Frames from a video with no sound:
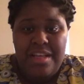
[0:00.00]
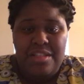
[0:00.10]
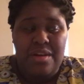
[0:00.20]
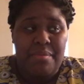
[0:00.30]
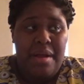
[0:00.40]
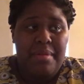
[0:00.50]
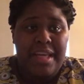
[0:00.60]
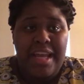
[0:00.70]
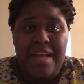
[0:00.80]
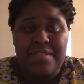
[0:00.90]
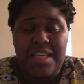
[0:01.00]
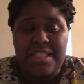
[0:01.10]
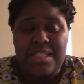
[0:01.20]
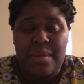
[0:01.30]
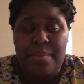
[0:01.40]
So I'm probably gonna have to
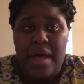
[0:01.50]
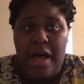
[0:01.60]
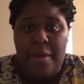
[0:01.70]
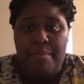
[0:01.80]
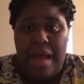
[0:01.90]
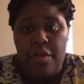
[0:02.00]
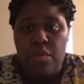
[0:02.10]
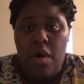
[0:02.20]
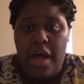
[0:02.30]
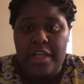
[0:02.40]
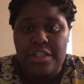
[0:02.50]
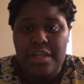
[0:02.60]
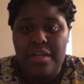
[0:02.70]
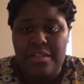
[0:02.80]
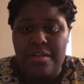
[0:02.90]
get some
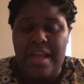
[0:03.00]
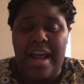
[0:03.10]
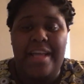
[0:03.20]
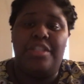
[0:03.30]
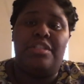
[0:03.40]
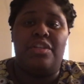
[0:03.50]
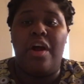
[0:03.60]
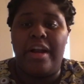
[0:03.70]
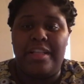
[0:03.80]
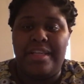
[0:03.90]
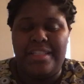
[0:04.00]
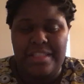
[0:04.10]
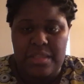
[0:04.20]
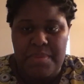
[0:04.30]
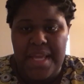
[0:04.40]
mouthwash so that I can just gargle it
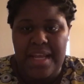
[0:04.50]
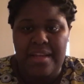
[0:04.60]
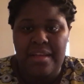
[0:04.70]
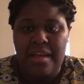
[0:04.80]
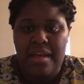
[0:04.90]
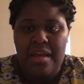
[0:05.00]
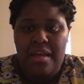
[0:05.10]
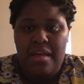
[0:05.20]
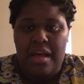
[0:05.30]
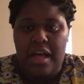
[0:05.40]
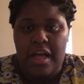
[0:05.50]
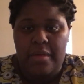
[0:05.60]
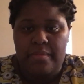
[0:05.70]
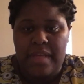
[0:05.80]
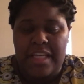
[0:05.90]
and spit it,
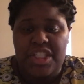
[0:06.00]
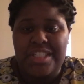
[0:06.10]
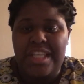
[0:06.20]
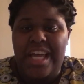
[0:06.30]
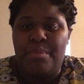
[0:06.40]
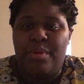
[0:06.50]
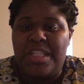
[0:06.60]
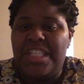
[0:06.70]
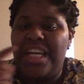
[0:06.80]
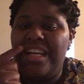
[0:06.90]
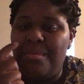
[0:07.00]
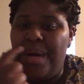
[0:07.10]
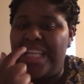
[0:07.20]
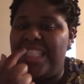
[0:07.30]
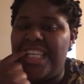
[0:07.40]
and just like brush
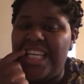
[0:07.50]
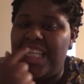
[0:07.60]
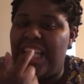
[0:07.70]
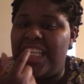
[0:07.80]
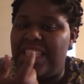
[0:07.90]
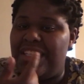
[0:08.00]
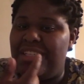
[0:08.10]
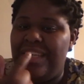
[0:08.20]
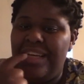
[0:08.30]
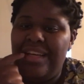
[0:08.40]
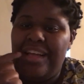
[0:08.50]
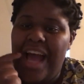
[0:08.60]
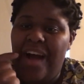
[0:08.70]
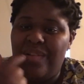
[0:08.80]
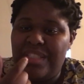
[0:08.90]
my teeth, like the
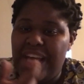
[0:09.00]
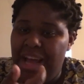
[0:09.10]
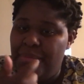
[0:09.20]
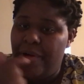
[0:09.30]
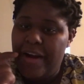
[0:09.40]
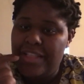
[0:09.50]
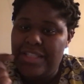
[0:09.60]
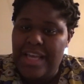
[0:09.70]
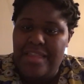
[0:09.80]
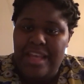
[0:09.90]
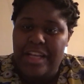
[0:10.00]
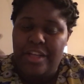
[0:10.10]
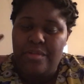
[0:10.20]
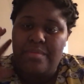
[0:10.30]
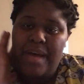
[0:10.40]
outside parts, and then
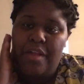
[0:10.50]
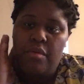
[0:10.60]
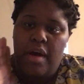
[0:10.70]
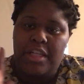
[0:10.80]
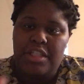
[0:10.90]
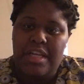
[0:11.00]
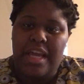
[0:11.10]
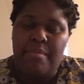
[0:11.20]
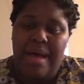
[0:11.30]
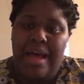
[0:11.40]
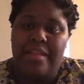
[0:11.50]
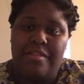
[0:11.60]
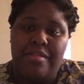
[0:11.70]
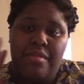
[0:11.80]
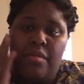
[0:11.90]
use mouthwash to get
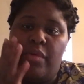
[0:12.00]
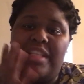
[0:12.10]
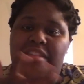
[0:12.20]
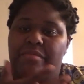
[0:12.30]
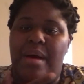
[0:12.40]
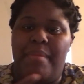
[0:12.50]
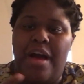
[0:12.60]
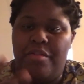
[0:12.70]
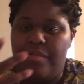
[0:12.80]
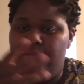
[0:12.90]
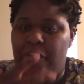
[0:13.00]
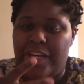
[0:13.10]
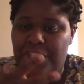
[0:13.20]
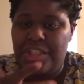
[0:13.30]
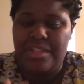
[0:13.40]
the rest of my mouth
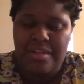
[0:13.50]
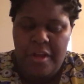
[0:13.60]
fresh.